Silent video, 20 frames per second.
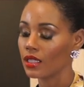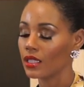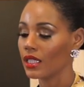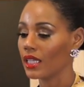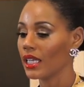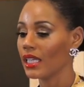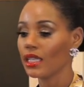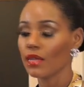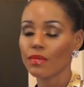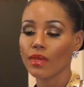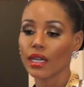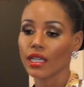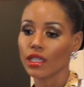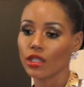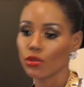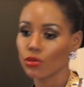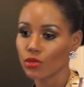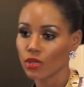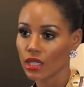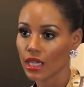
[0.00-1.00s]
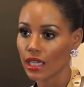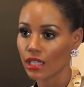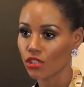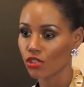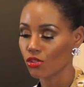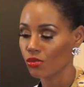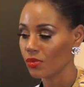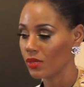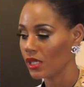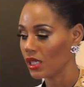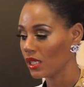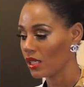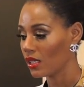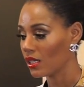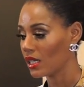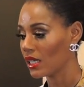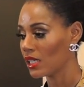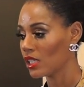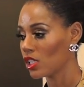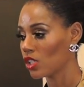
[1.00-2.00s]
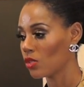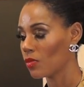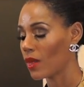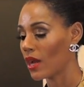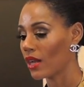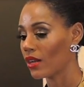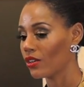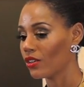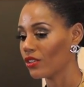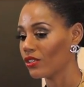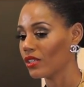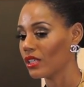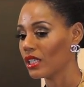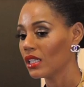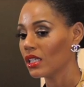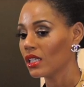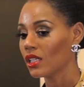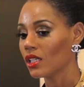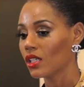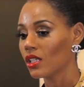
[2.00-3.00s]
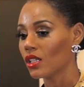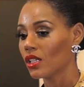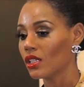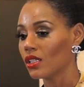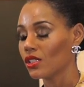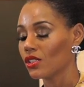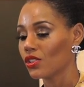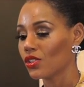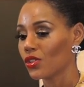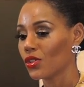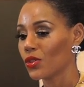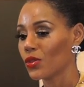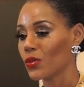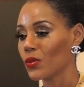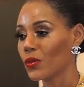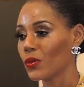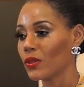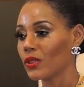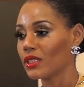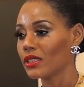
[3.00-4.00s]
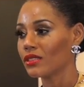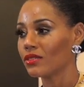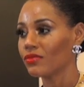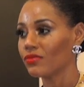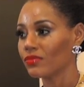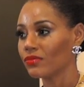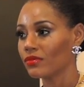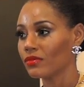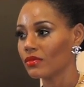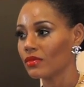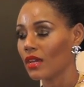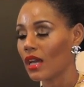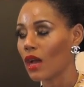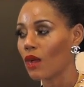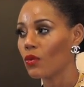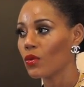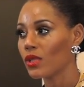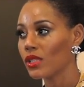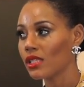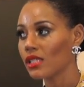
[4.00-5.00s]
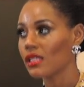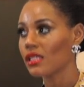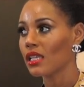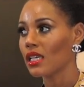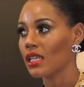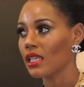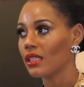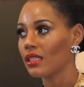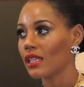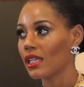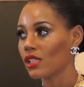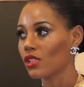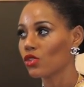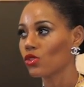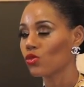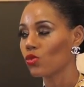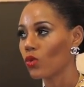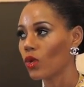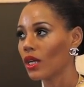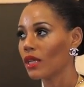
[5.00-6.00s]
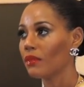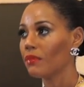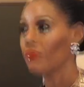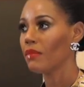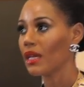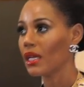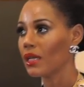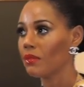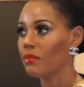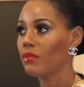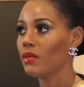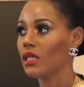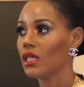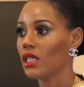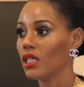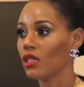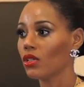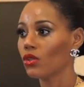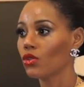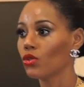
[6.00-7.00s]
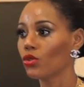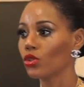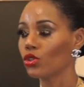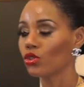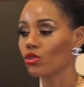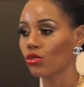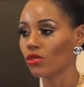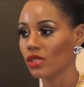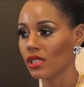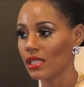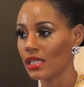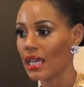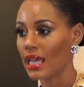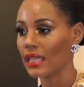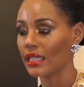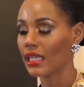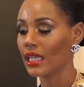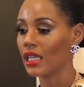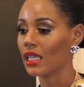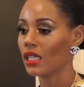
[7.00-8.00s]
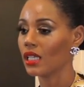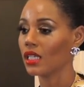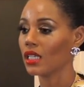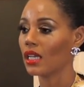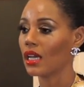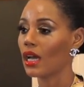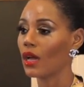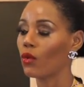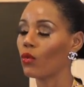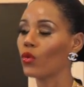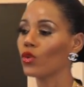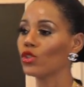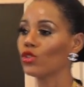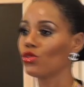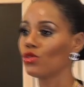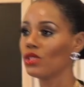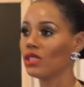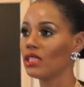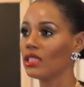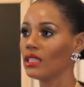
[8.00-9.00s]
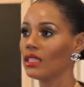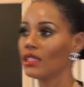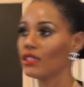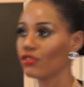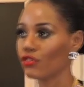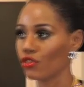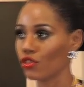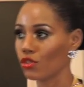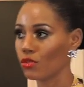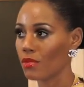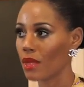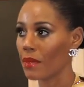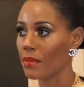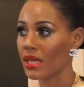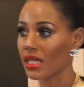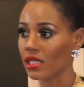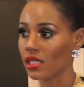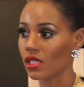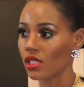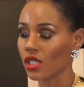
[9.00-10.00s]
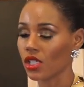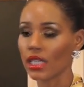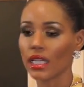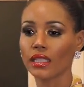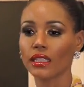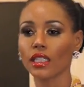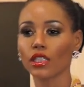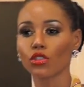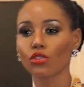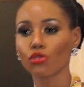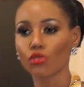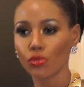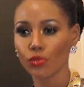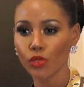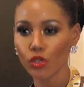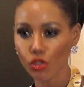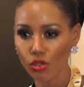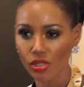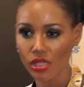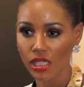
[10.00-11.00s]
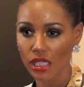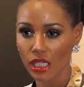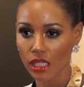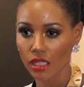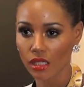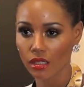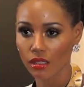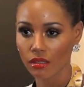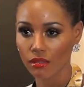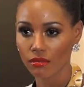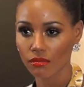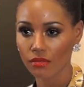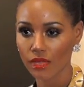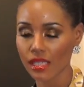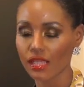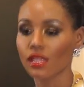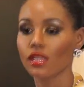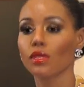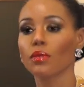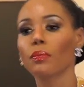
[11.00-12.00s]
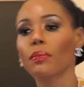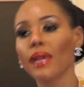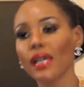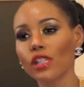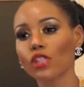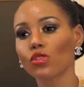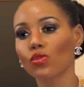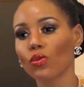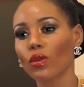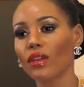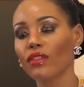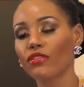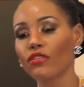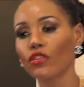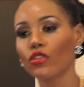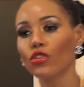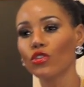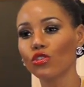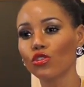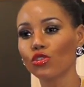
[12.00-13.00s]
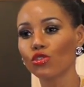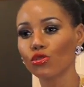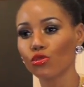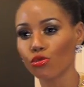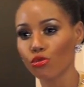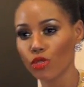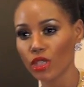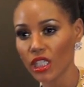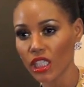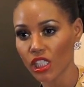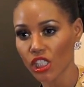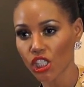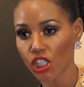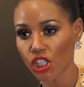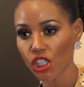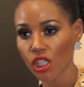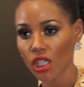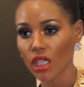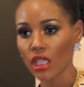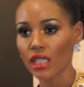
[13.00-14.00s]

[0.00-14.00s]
anybody who would like to be inspired. So I would say that's what made me go towards that, and I want to deliver my message. And I think through music, that's the best way for you to reach